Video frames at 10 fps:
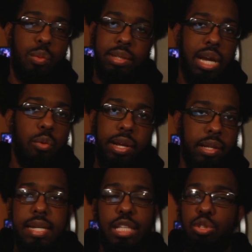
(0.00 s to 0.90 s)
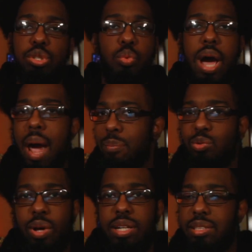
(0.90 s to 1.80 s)
with that rating. That's usually what
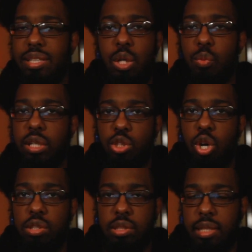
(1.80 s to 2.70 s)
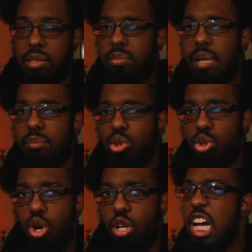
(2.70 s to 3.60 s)
happens when I listen to Teeway songs. Like sometimes a
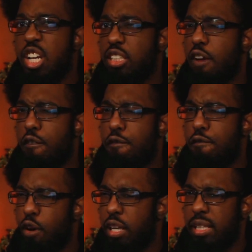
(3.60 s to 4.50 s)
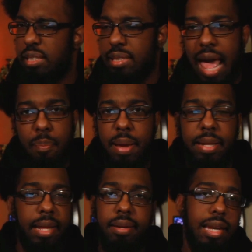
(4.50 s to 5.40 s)
song doesn't fully slap
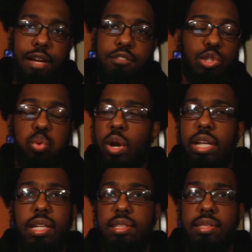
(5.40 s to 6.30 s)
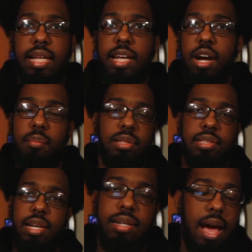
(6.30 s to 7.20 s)
and then like 20 listens later, I'm
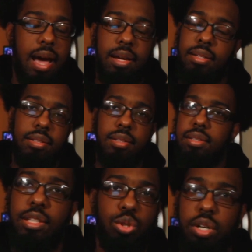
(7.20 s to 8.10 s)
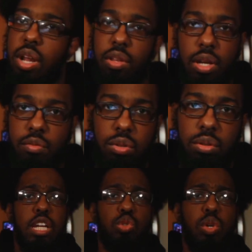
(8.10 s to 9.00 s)
just like, nah. He's on another
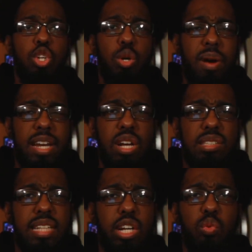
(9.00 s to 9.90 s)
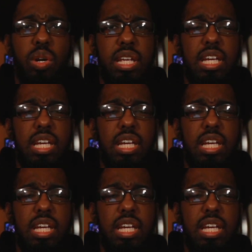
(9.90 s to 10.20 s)
level. There's really nobody else that I can really